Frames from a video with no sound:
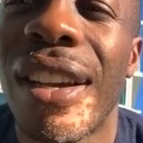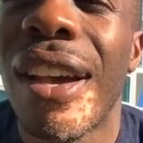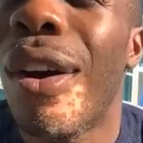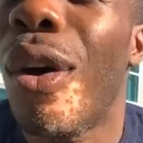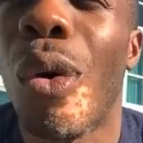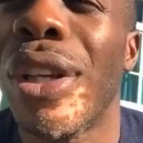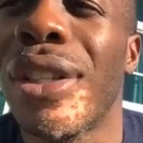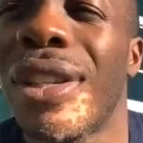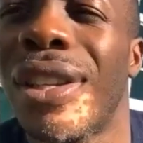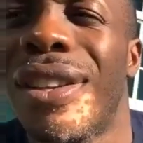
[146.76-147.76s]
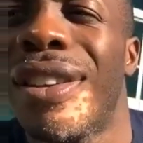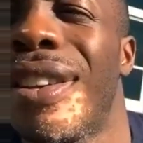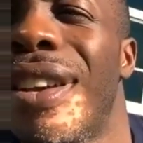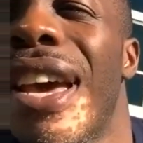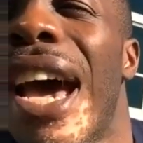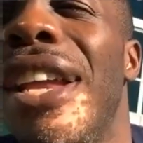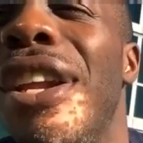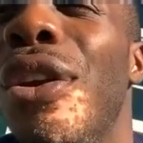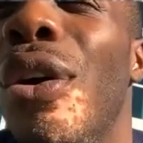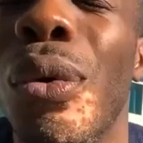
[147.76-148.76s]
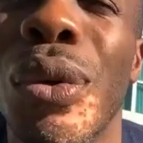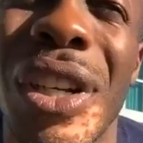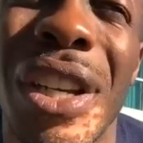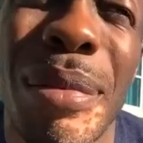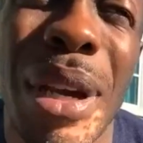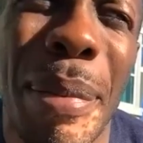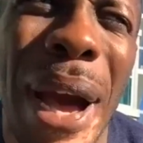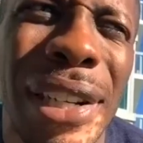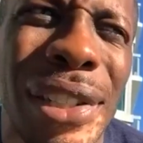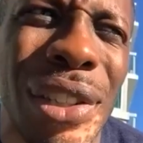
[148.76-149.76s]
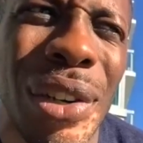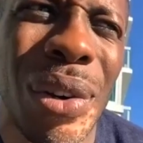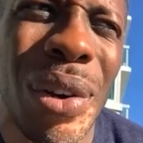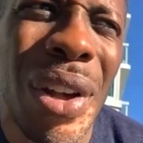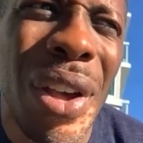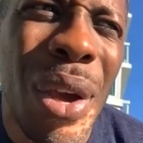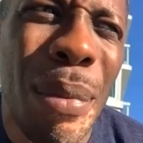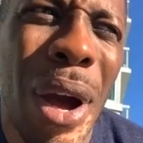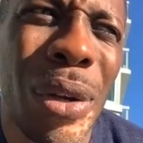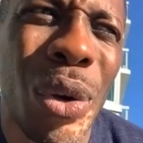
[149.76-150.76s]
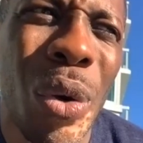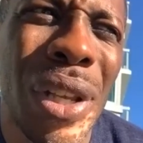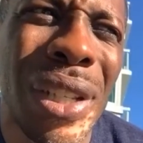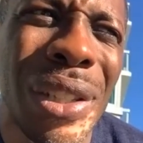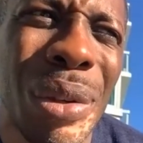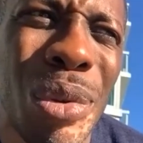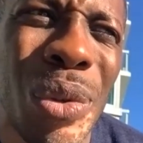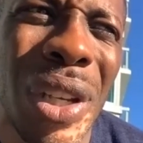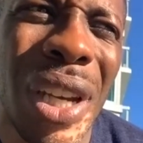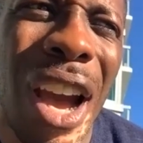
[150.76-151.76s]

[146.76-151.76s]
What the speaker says: Always. I didn't know it was going to be a passion, though, but I was always into music.